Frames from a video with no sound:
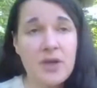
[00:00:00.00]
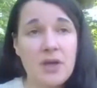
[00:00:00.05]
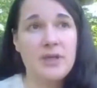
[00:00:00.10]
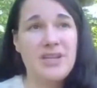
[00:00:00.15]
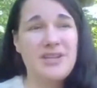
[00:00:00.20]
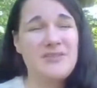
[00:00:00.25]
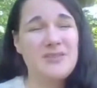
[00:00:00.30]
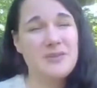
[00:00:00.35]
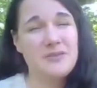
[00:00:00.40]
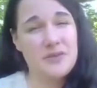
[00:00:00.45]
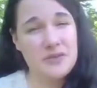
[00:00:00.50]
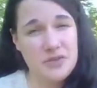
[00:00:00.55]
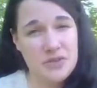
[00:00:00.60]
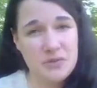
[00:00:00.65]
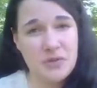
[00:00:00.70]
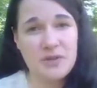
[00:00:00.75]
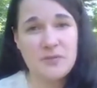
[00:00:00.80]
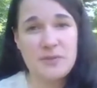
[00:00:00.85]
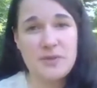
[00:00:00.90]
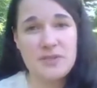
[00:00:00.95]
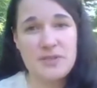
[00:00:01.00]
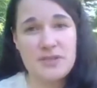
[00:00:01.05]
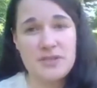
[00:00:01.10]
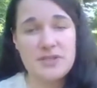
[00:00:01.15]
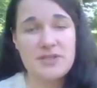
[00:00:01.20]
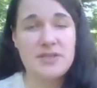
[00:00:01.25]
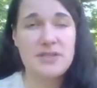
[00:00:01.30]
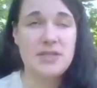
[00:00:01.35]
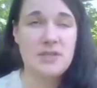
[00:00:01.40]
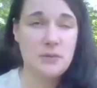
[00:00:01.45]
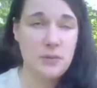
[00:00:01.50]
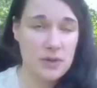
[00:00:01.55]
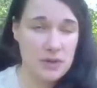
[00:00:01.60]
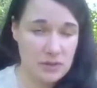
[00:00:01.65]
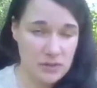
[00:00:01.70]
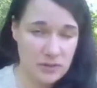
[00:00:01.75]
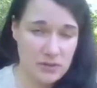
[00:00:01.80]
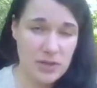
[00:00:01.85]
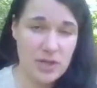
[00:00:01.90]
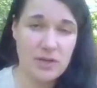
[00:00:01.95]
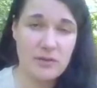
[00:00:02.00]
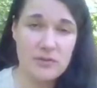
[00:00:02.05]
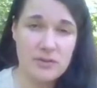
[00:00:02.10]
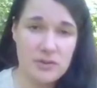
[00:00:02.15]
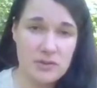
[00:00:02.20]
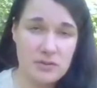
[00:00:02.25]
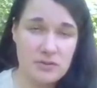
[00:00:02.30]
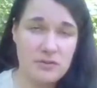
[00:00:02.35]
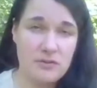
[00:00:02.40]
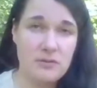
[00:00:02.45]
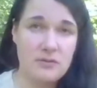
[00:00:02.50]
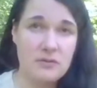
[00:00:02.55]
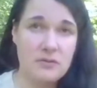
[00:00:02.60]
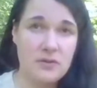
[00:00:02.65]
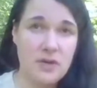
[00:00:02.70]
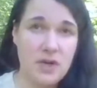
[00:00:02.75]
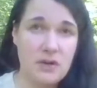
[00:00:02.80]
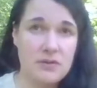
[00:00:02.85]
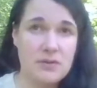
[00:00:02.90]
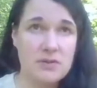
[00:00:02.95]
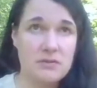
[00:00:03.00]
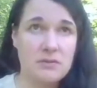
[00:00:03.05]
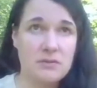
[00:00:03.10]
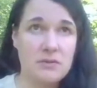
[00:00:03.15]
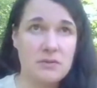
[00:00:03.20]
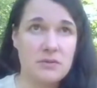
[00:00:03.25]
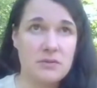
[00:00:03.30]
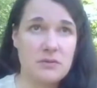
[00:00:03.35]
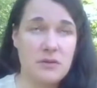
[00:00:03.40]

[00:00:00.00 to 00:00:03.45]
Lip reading: And even if you do have PTSD, you want to learn how to